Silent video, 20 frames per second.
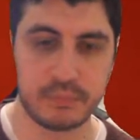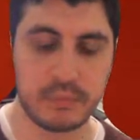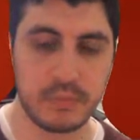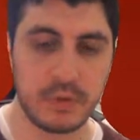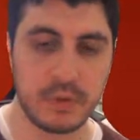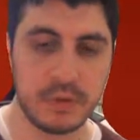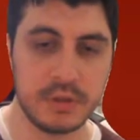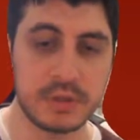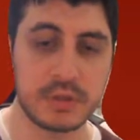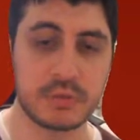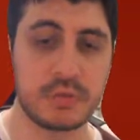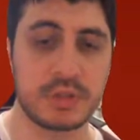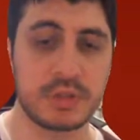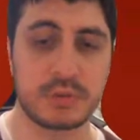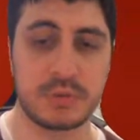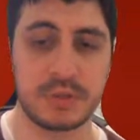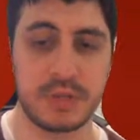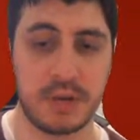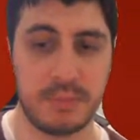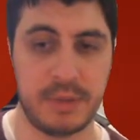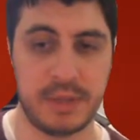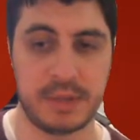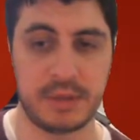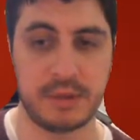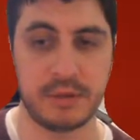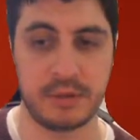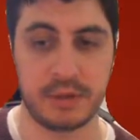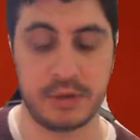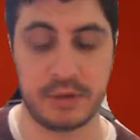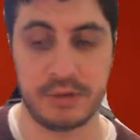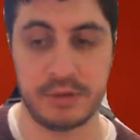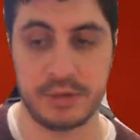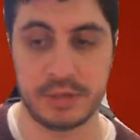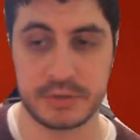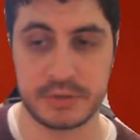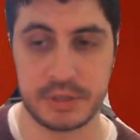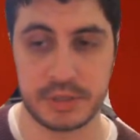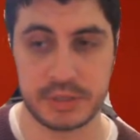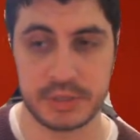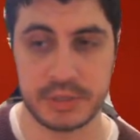This risk was not made clear in the
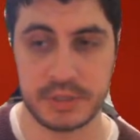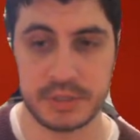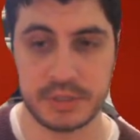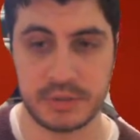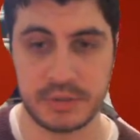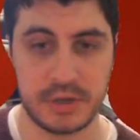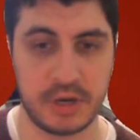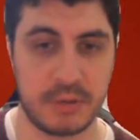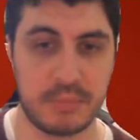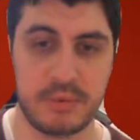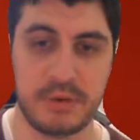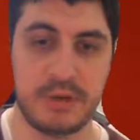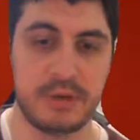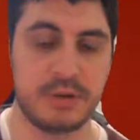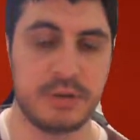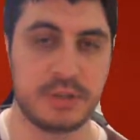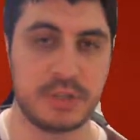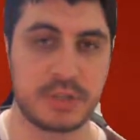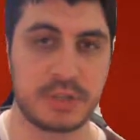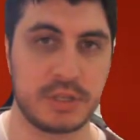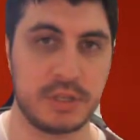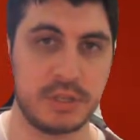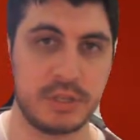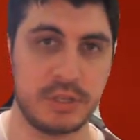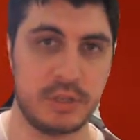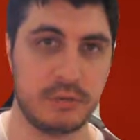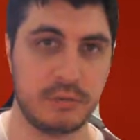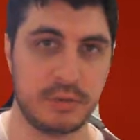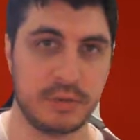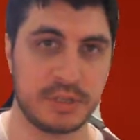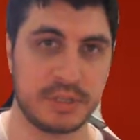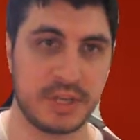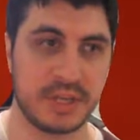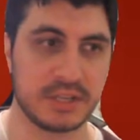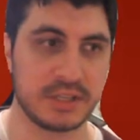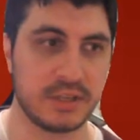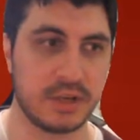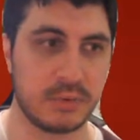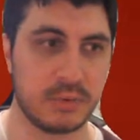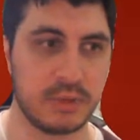instructions, so the operators just continued with the
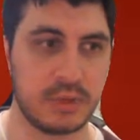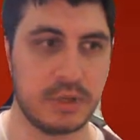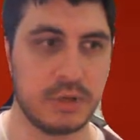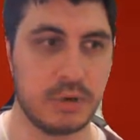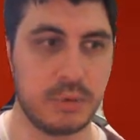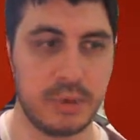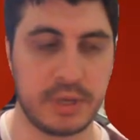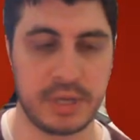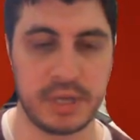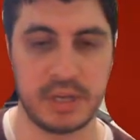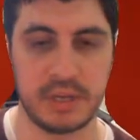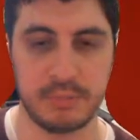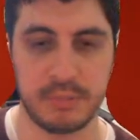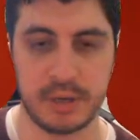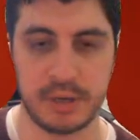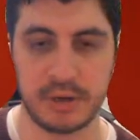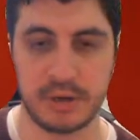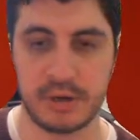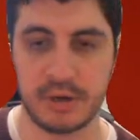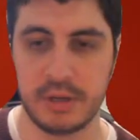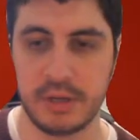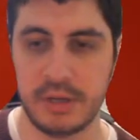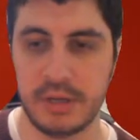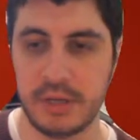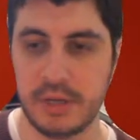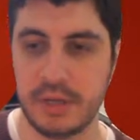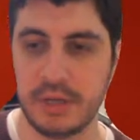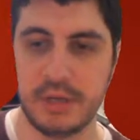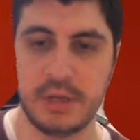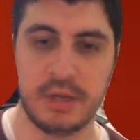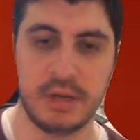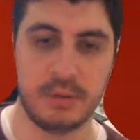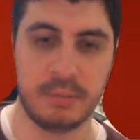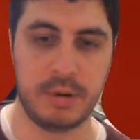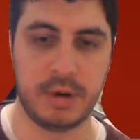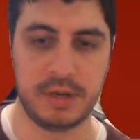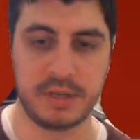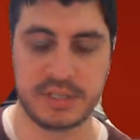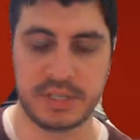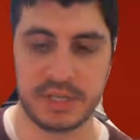test, not really knowing any better. and
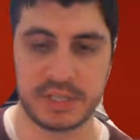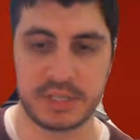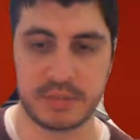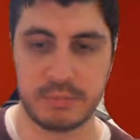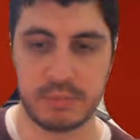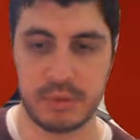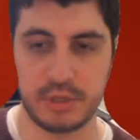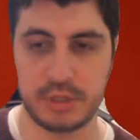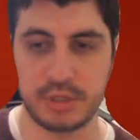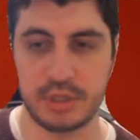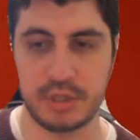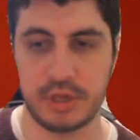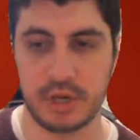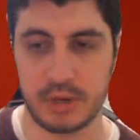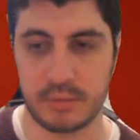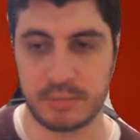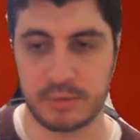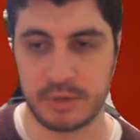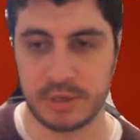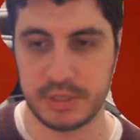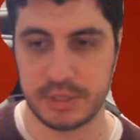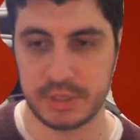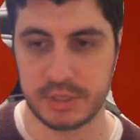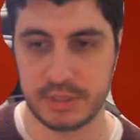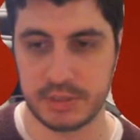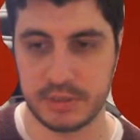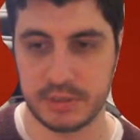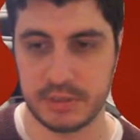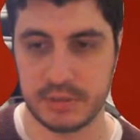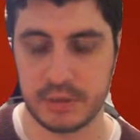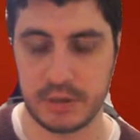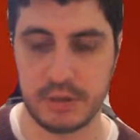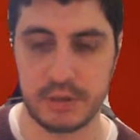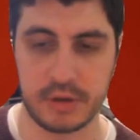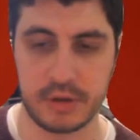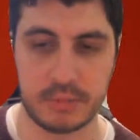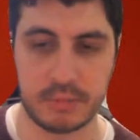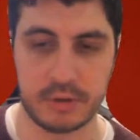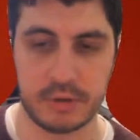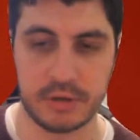upon test completion, the
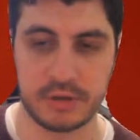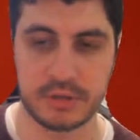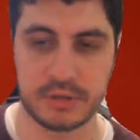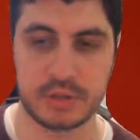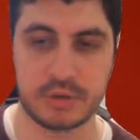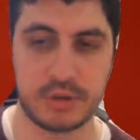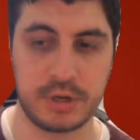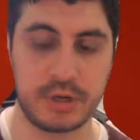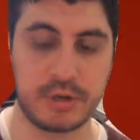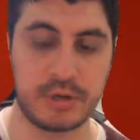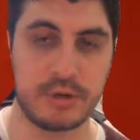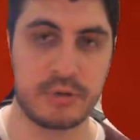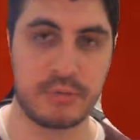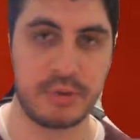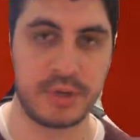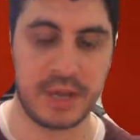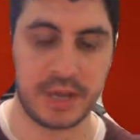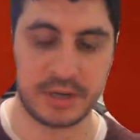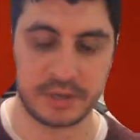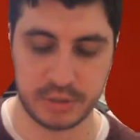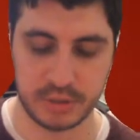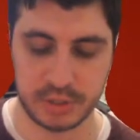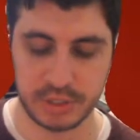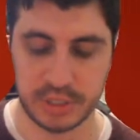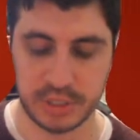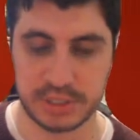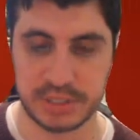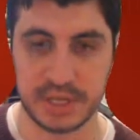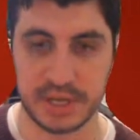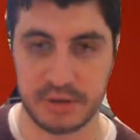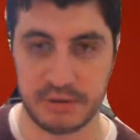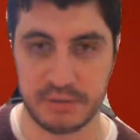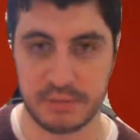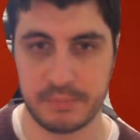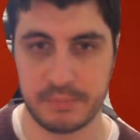operators triggered a reactor shutdown.